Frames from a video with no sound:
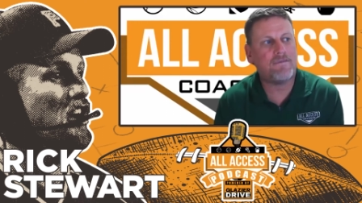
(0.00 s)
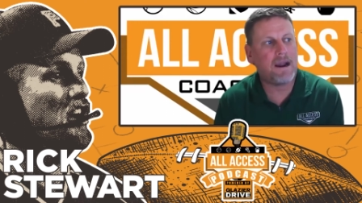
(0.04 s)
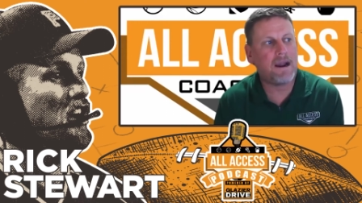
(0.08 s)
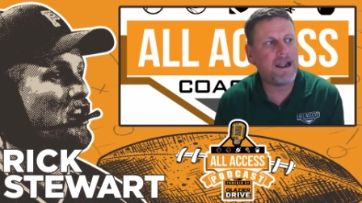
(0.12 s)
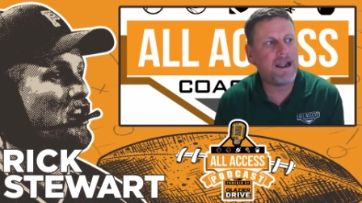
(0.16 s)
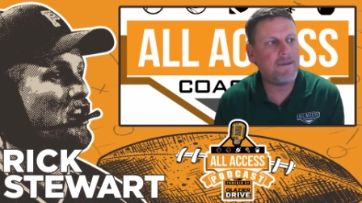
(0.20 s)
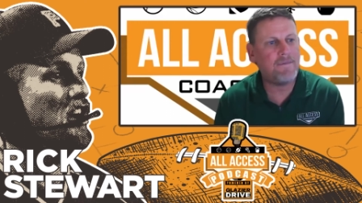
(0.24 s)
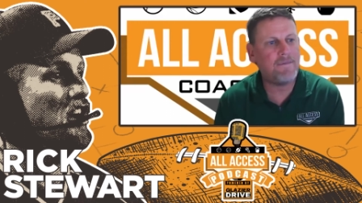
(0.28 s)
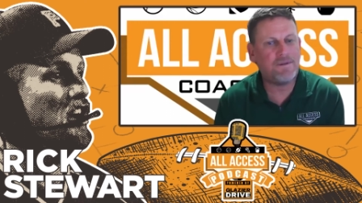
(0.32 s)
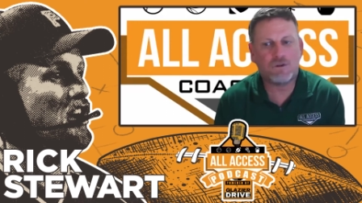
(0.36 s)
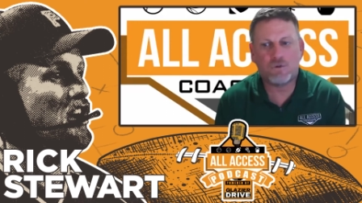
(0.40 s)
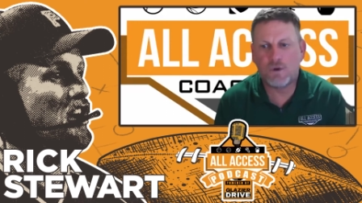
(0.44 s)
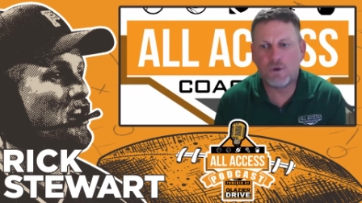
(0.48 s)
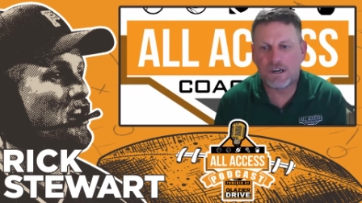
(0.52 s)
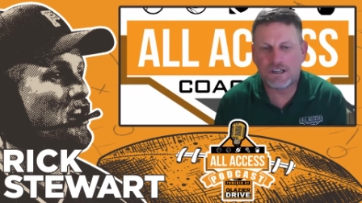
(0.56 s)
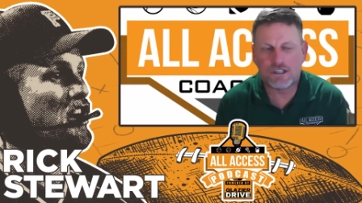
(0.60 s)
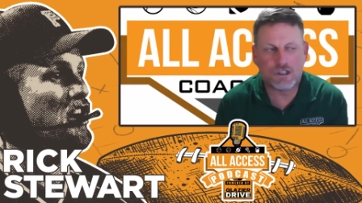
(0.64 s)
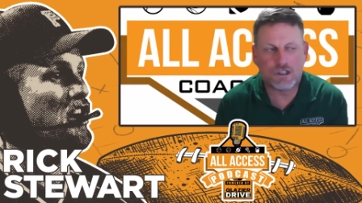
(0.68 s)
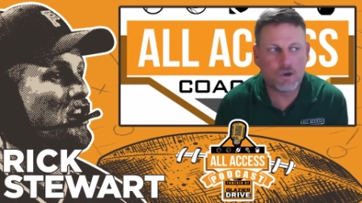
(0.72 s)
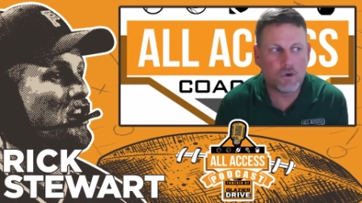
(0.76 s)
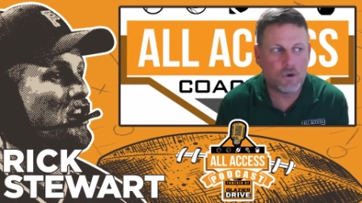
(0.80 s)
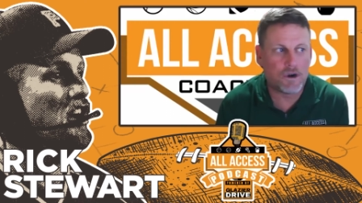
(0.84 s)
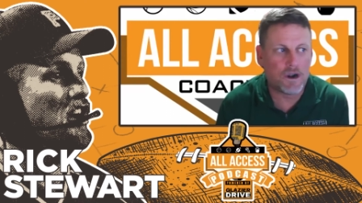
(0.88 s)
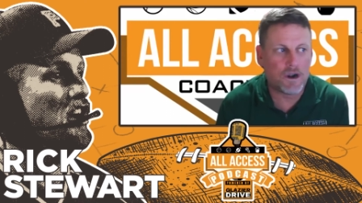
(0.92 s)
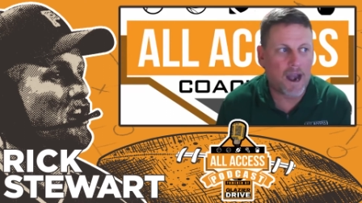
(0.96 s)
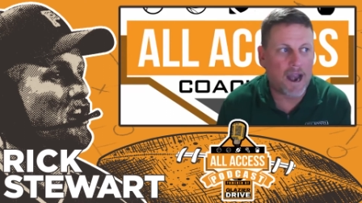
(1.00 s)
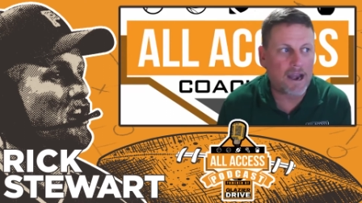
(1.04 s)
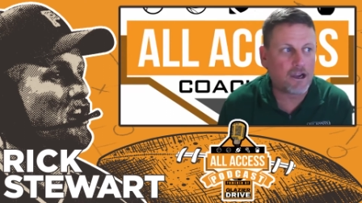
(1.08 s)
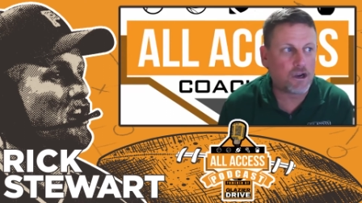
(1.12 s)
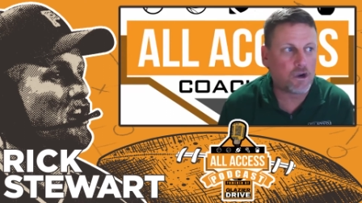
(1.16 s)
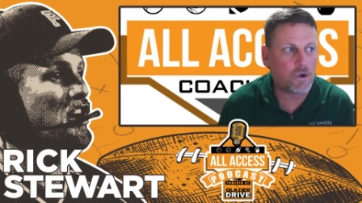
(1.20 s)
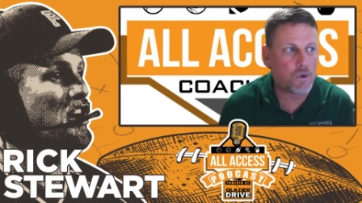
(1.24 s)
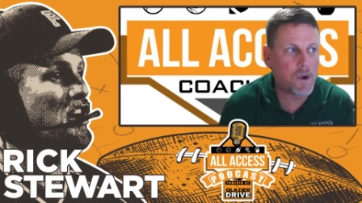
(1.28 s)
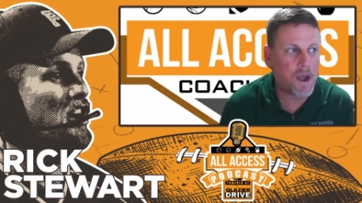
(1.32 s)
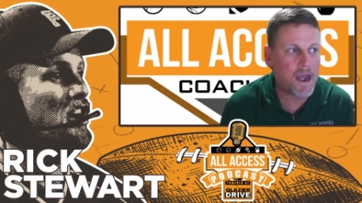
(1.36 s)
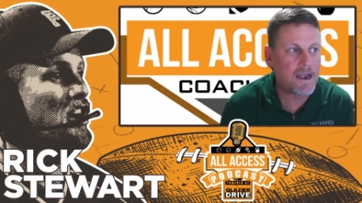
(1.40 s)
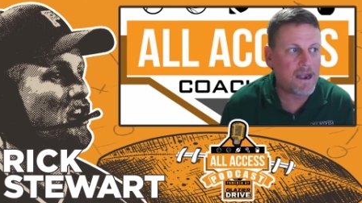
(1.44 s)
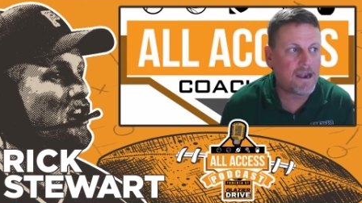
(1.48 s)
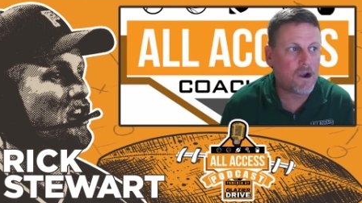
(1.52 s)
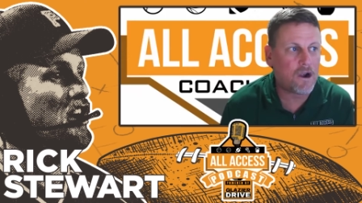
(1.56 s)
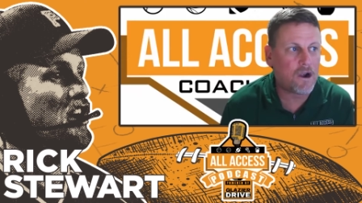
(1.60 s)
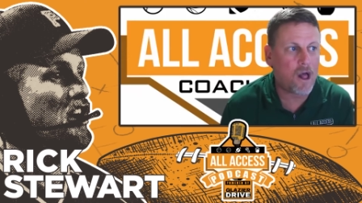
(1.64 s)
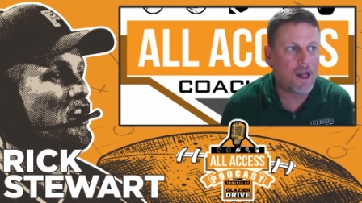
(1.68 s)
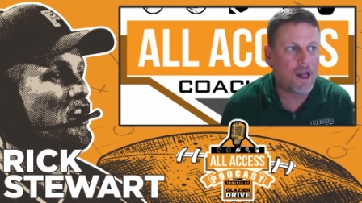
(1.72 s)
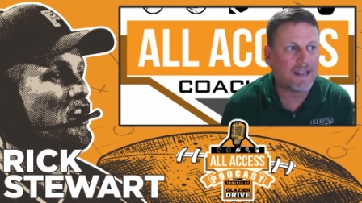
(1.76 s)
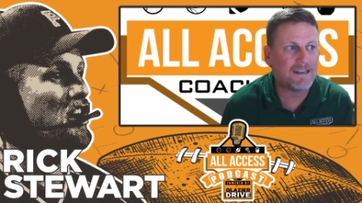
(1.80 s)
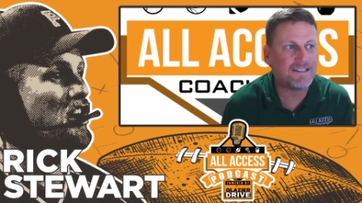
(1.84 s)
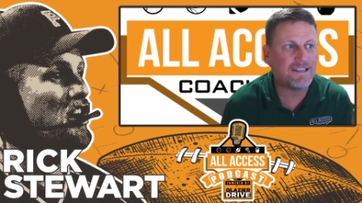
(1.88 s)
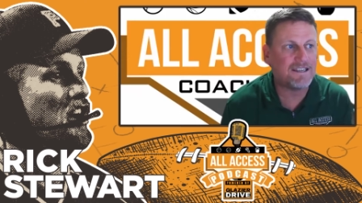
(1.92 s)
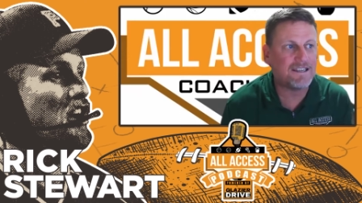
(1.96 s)
My name is Rick Stewart, and I created
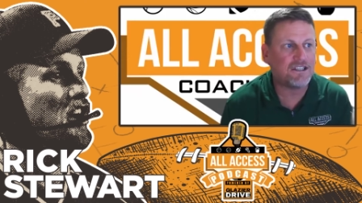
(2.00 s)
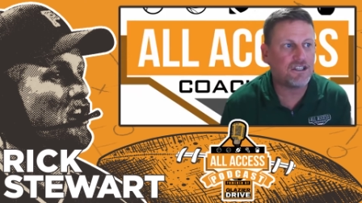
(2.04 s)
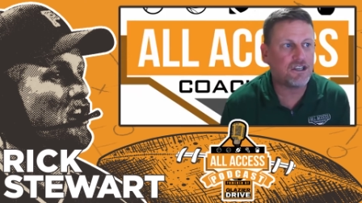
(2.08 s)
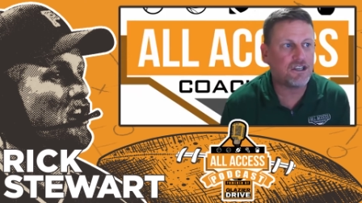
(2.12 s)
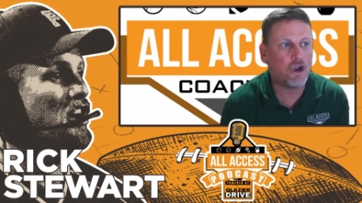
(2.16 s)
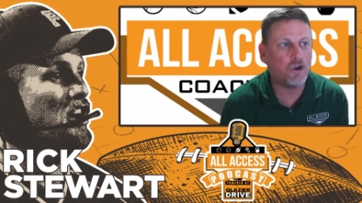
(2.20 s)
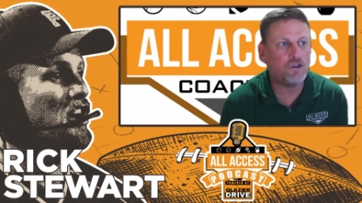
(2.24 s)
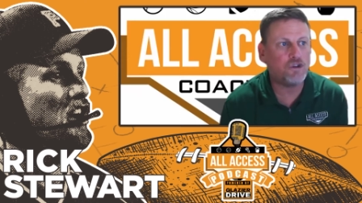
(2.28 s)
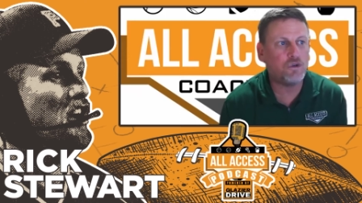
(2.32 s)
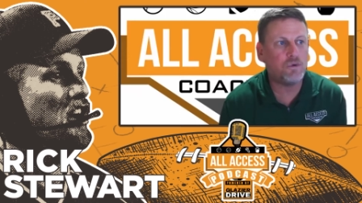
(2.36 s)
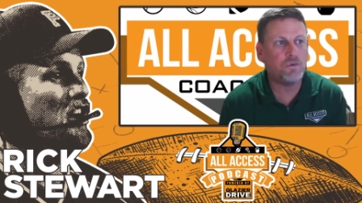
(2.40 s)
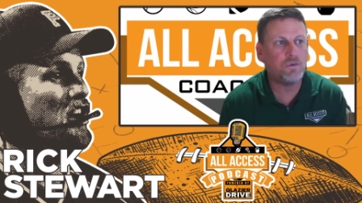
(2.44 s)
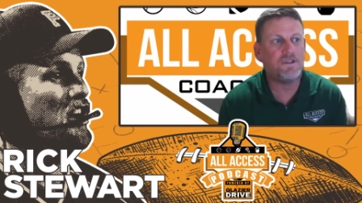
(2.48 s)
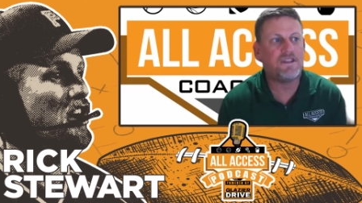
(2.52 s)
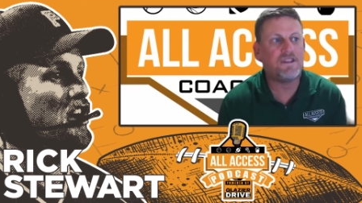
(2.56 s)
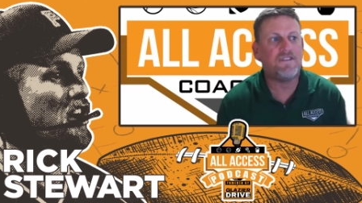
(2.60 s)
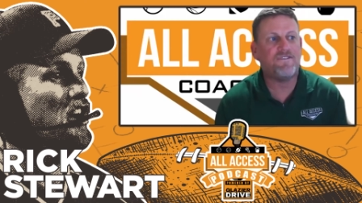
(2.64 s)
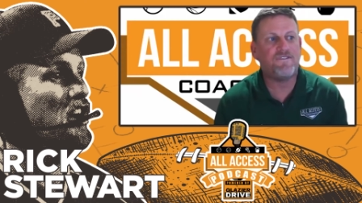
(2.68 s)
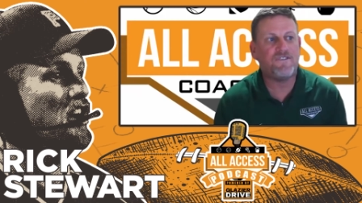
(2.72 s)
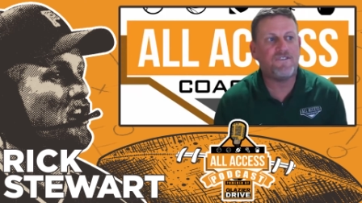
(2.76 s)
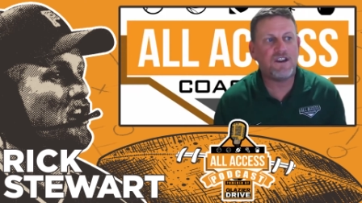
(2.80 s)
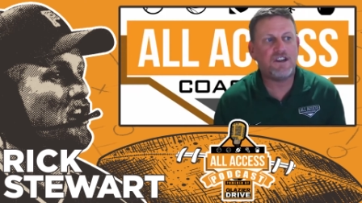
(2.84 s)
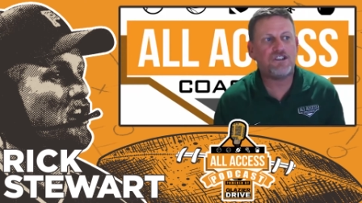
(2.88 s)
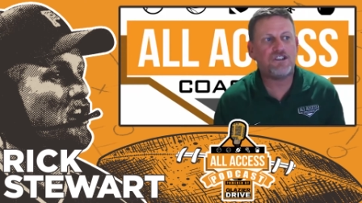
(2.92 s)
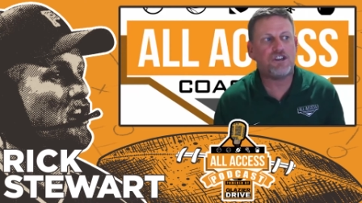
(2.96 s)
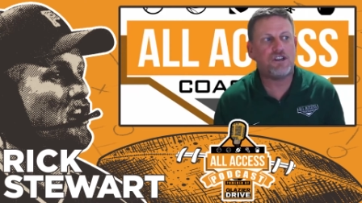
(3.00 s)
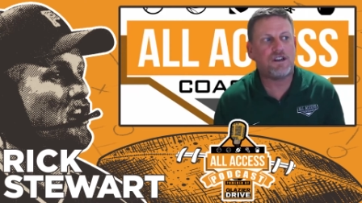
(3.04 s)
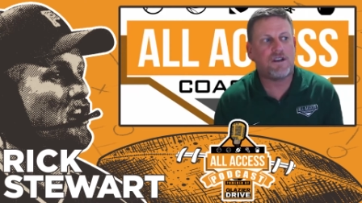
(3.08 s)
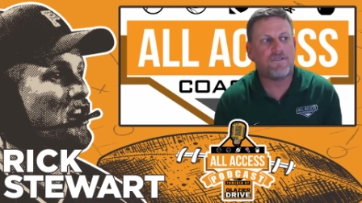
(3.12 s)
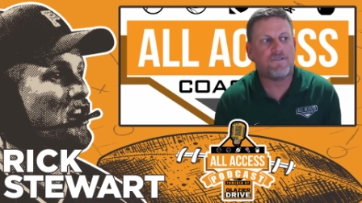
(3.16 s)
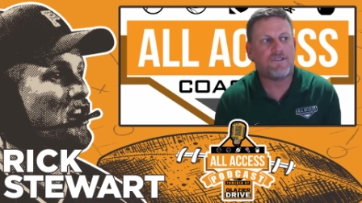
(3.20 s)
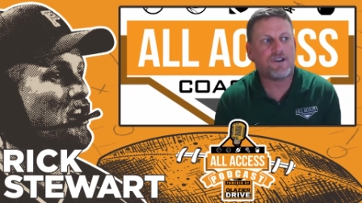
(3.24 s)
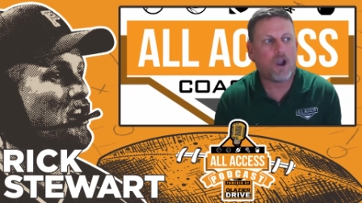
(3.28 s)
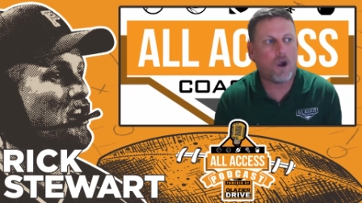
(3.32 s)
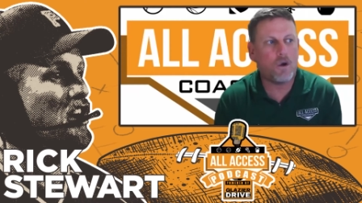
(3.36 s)
All Access Coaching with the vision of